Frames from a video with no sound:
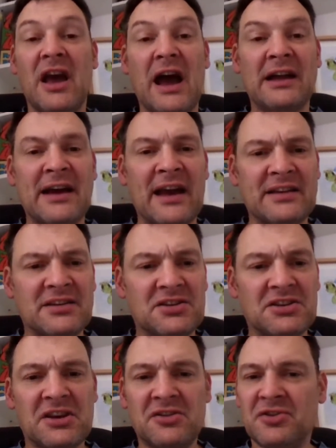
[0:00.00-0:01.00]
and I
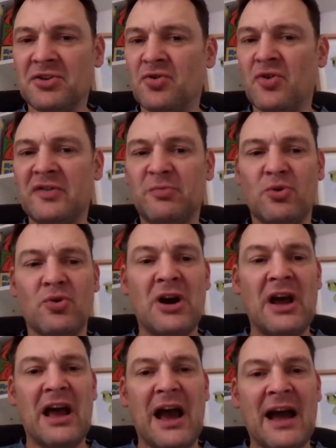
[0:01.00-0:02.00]
shared the gospel,
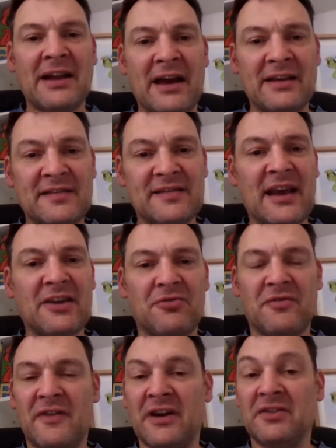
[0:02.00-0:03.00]
and I
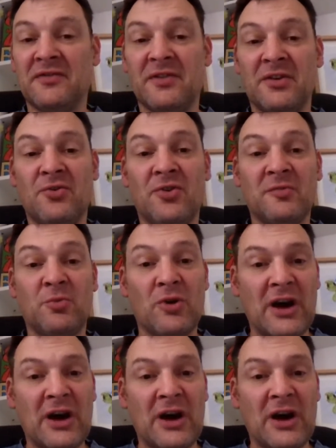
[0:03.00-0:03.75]
sacrificed for the gospel,